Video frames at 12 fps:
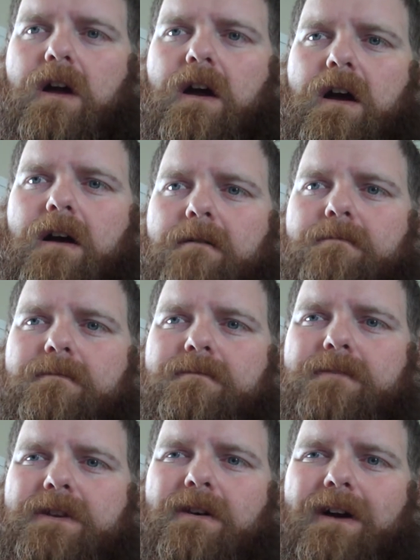
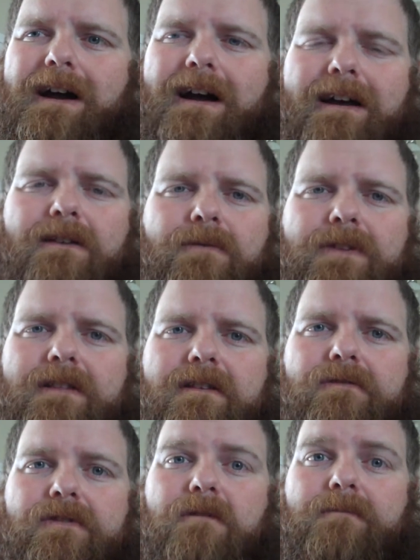I don't think
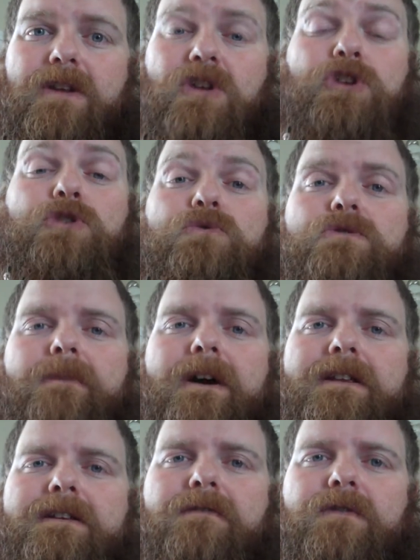there's going to be a huge
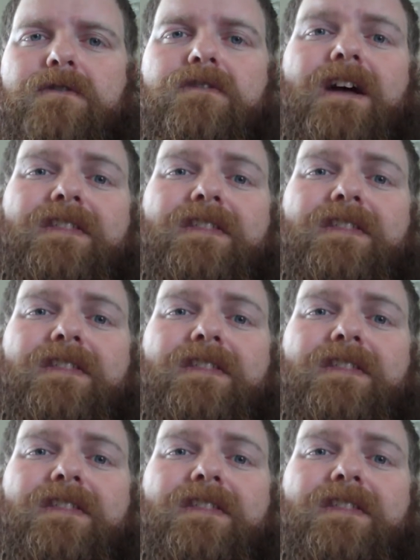amount of difference.